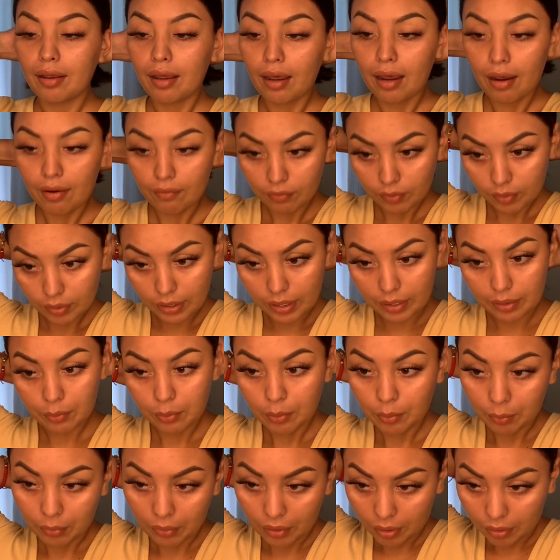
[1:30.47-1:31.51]
I feel like we'll
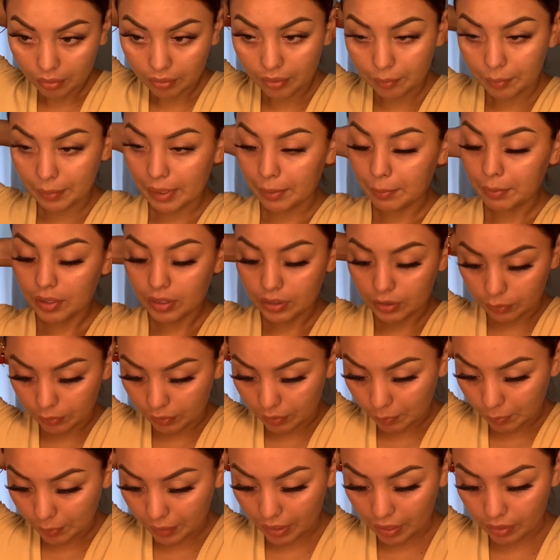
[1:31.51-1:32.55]
probably be able to do it
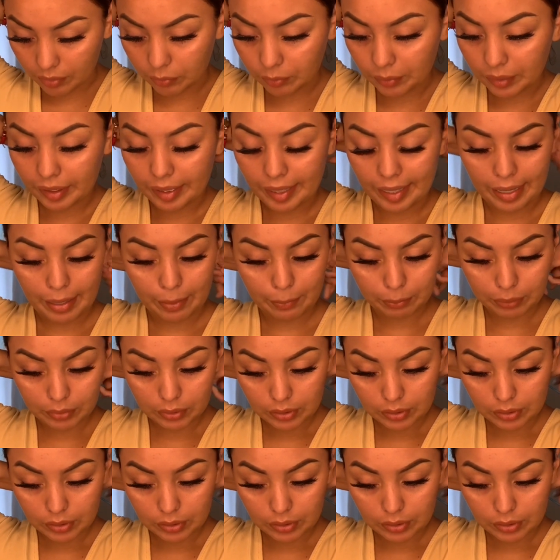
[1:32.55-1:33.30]
without a wig cap,